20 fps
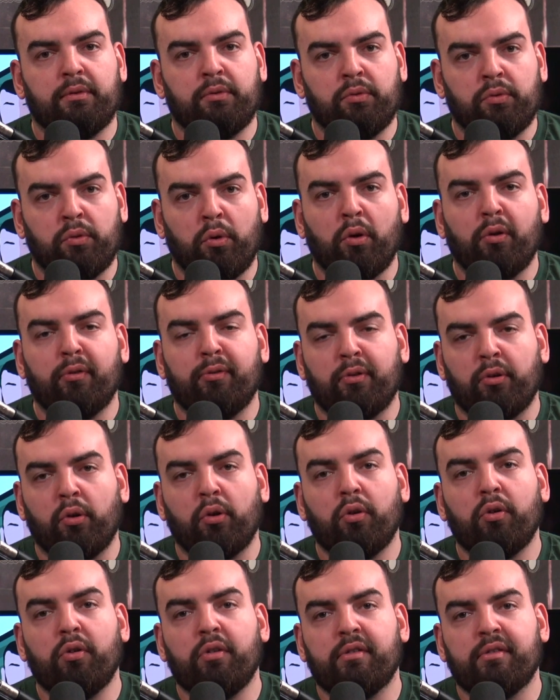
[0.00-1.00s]
do it for
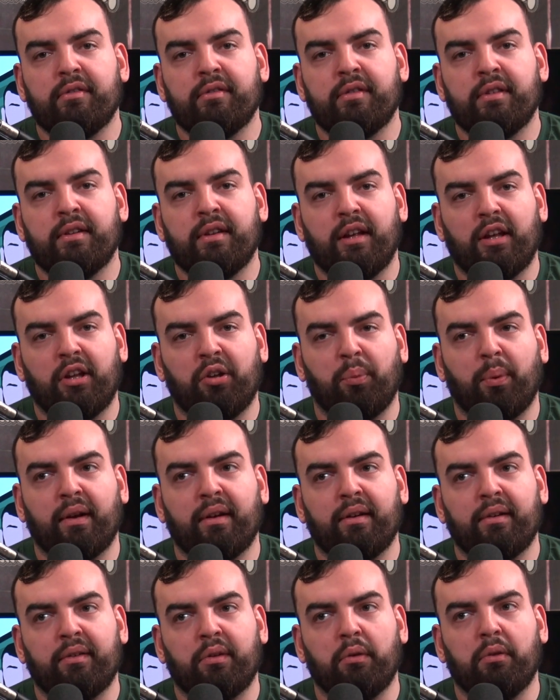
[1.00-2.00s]
you as well
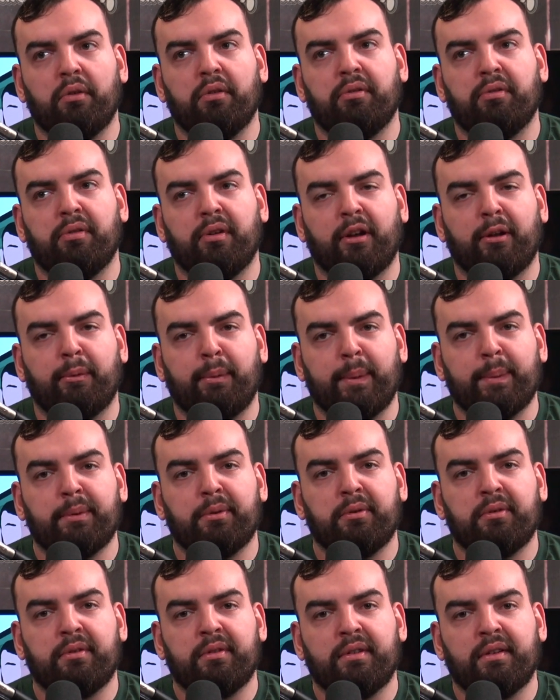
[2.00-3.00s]
as do it for other people.
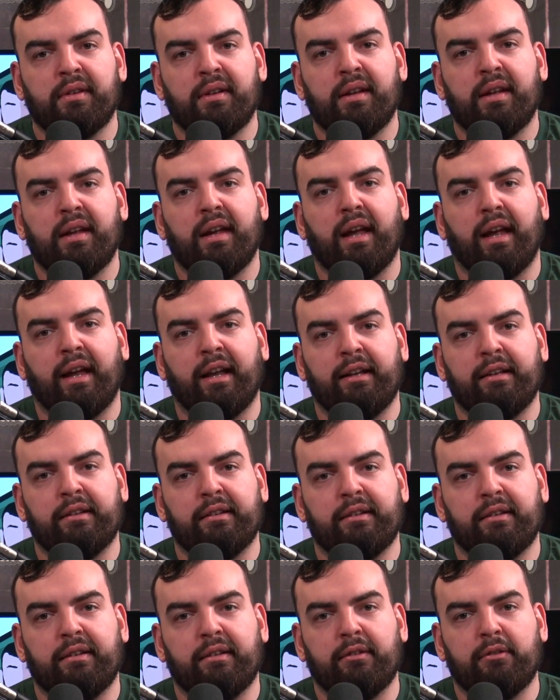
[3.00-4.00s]
And
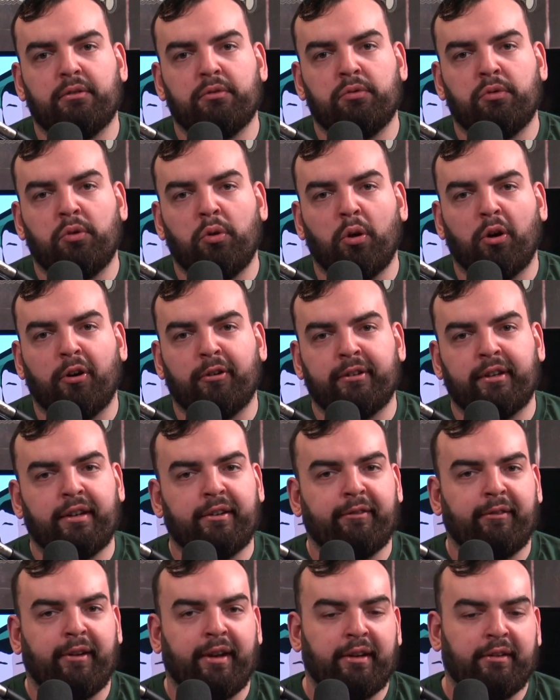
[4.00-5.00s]
too often have
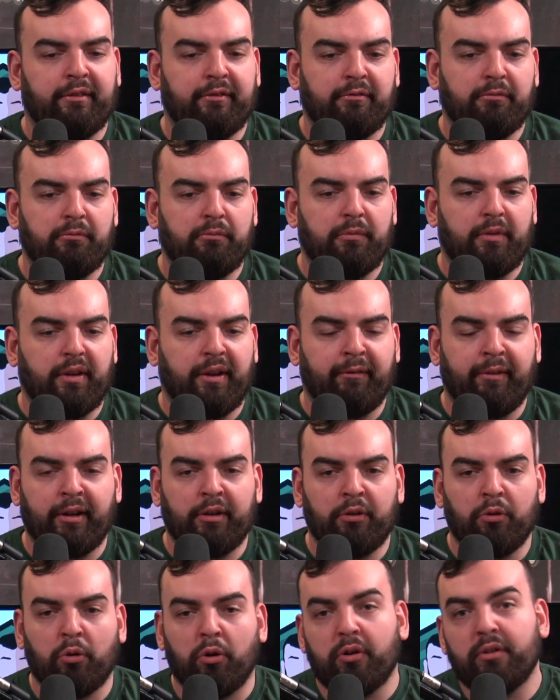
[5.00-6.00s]
I have I
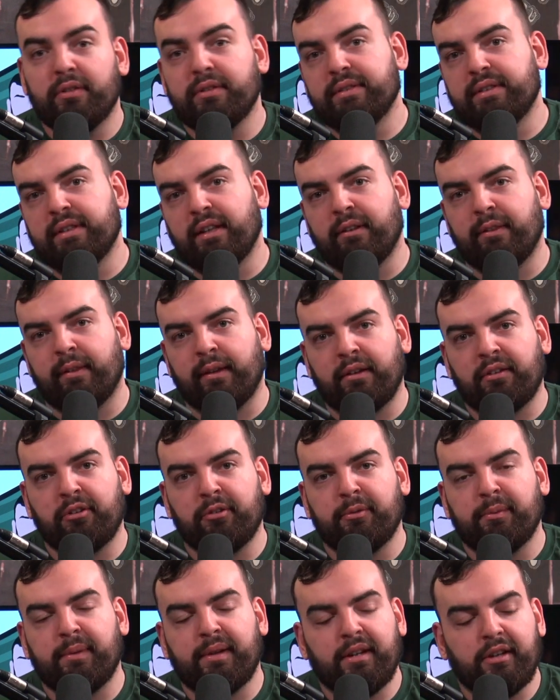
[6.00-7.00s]
not done things for
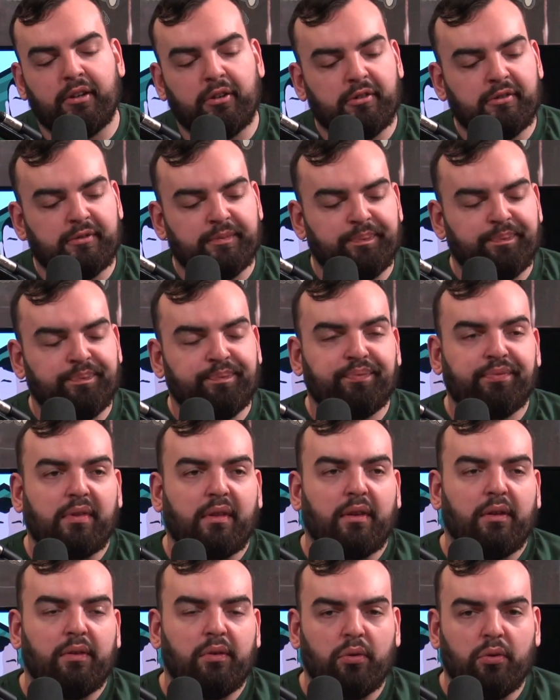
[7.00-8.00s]
me, you know.
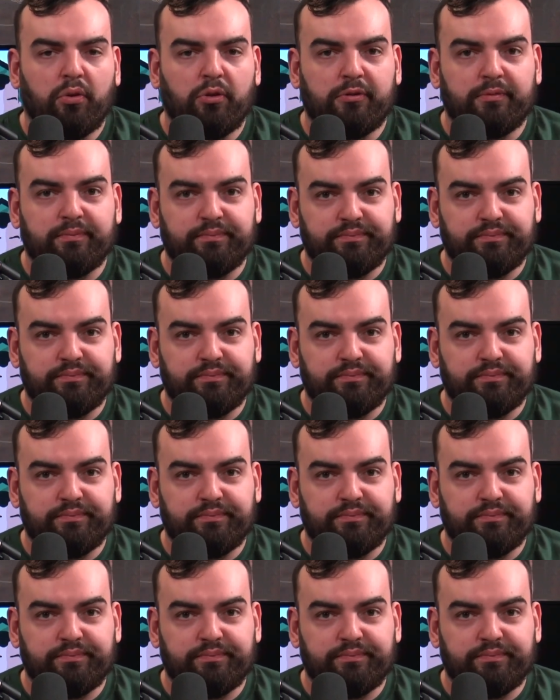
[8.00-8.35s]
So